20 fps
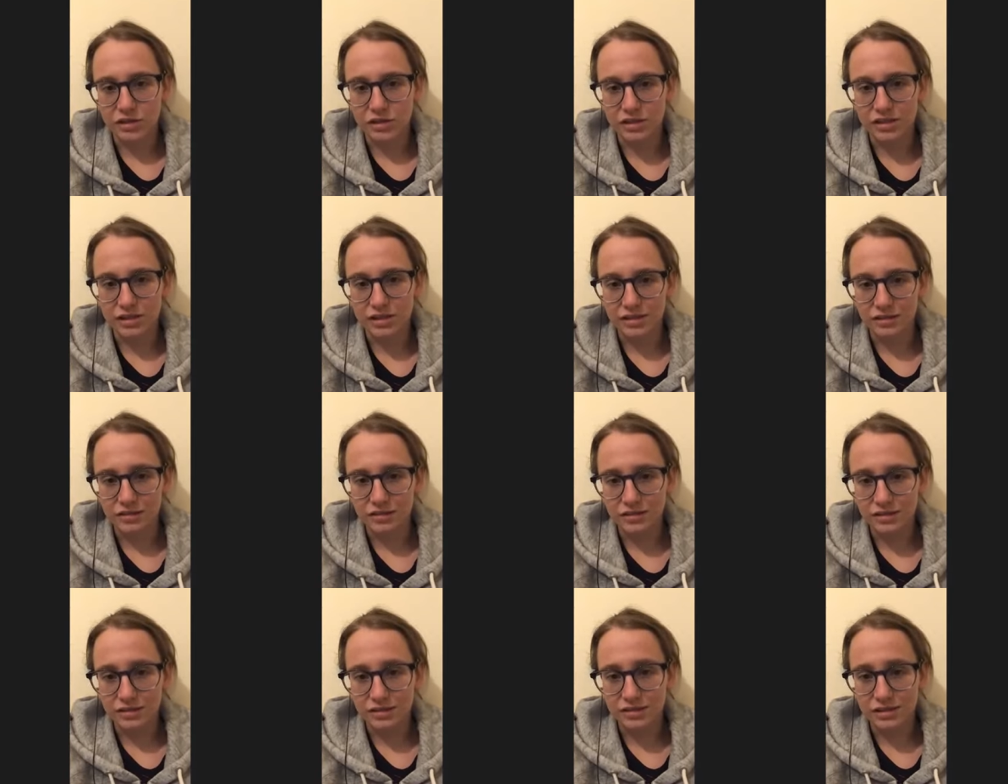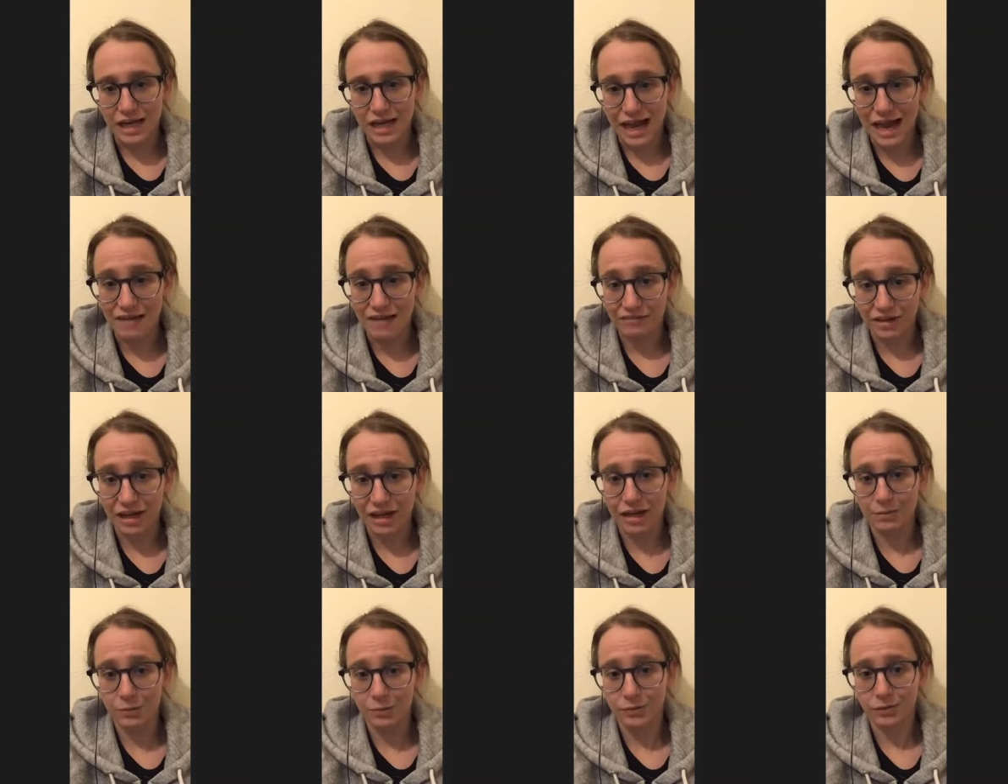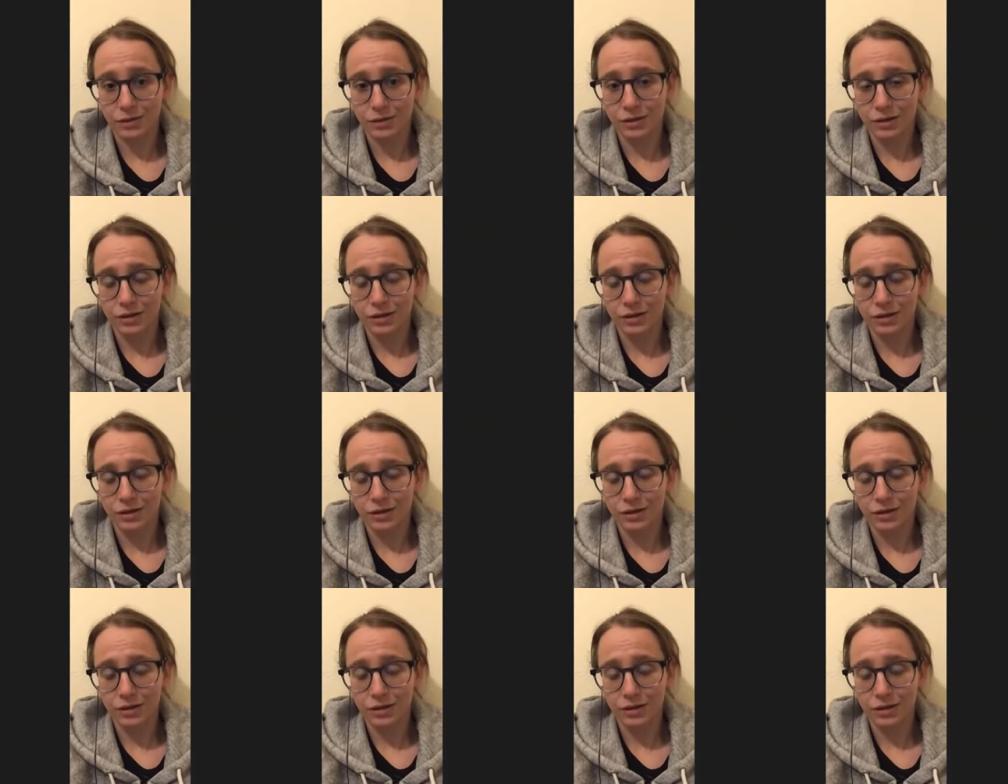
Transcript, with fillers: you to, to have it happen.